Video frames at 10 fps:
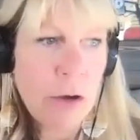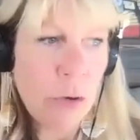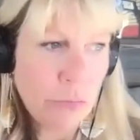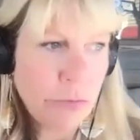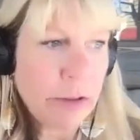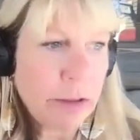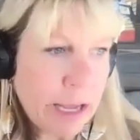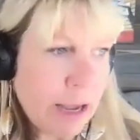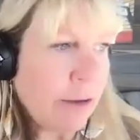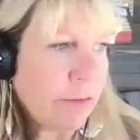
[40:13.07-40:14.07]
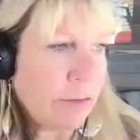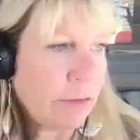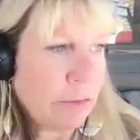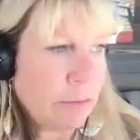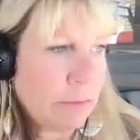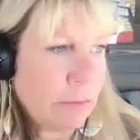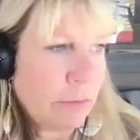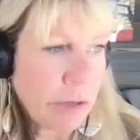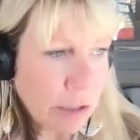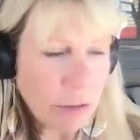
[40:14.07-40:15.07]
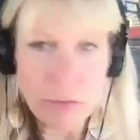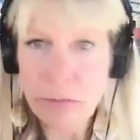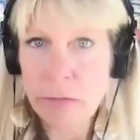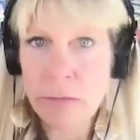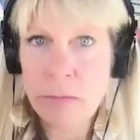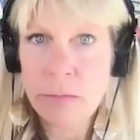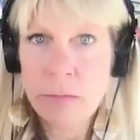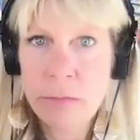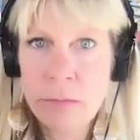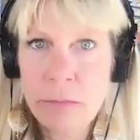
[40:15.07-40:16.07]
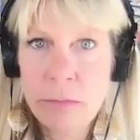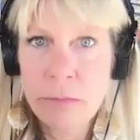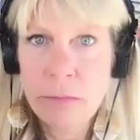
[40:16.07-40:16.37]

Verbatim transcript: over the last three years. Mm-hmm.